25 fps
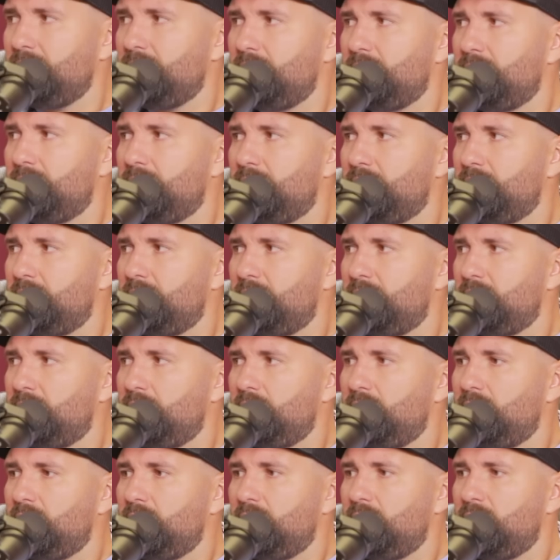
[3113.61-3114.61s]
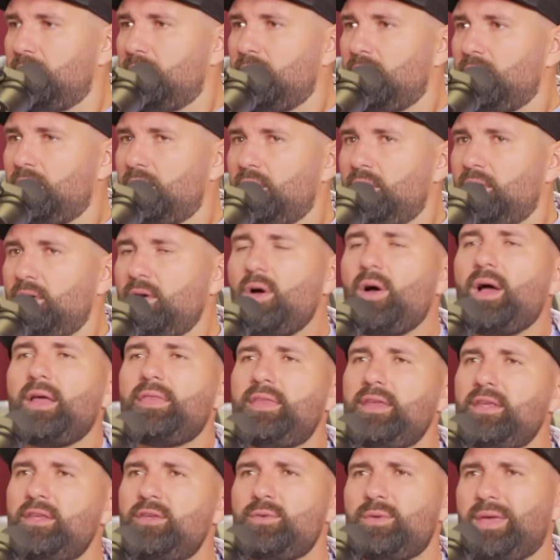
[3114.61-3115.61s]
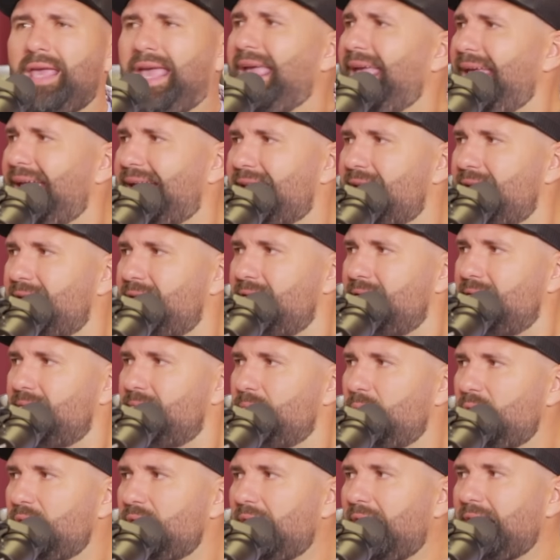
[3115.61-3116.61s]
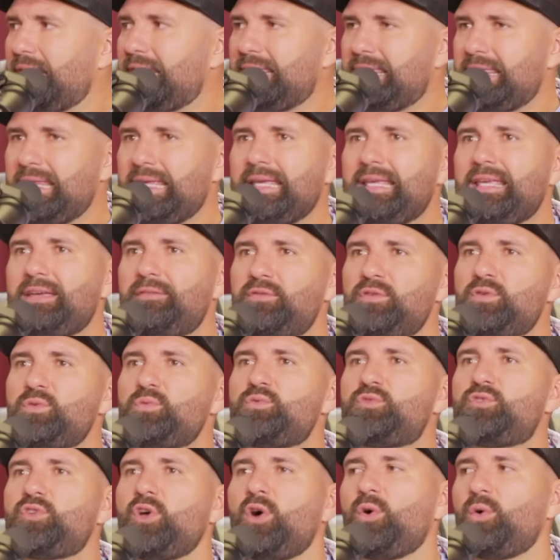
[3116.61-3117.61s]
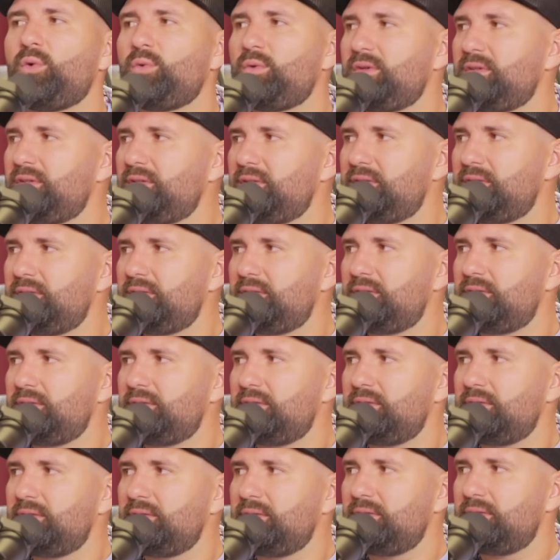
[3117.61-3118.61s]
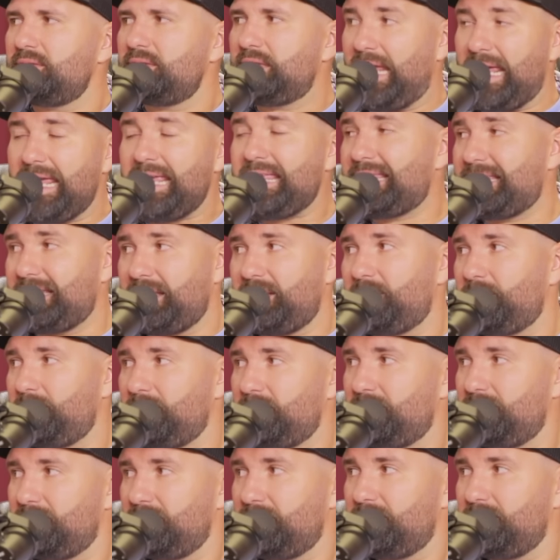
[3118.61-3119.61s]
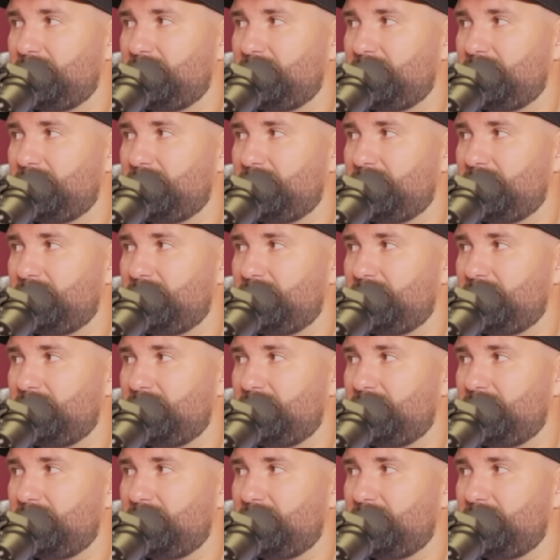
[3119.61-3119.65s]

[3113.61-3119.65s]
them? No, I think you can. But I think if you don't take them,